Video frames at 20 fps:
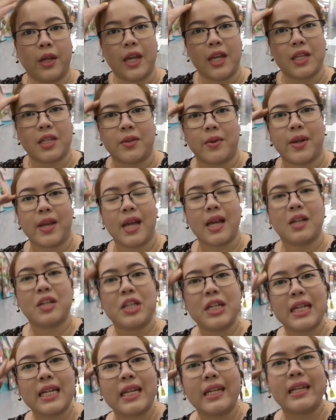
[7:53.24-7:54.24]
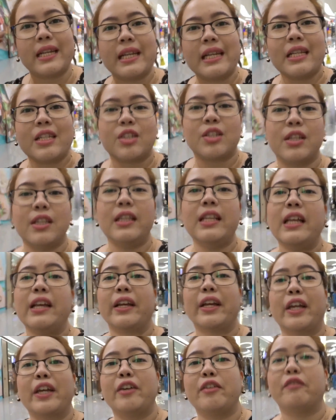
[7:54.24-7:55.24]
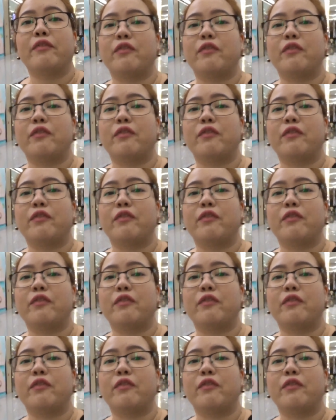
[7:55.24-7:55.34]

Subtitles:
Okay, so I actually need to look